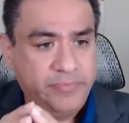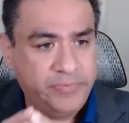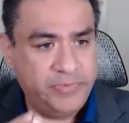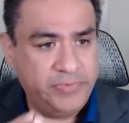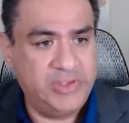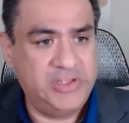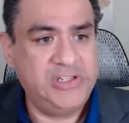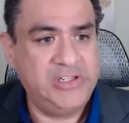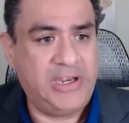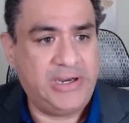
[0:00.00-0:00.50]

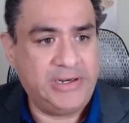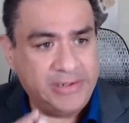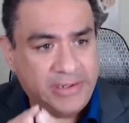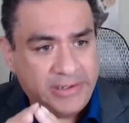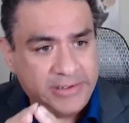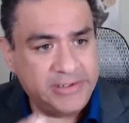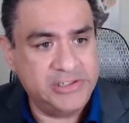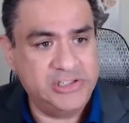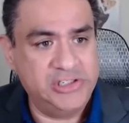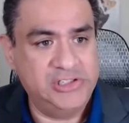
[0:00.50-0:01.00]
the
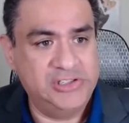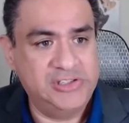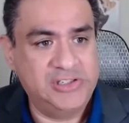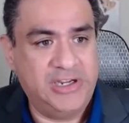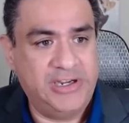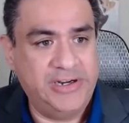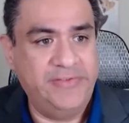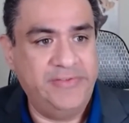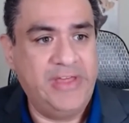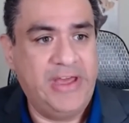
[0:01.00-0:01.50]
technology
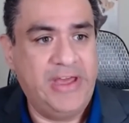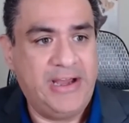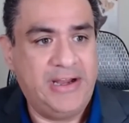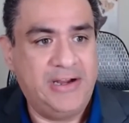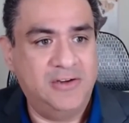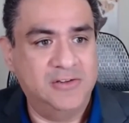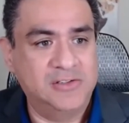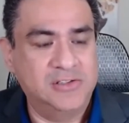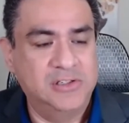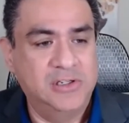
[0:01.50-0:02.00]
side of the
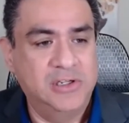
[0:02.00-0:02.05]
house.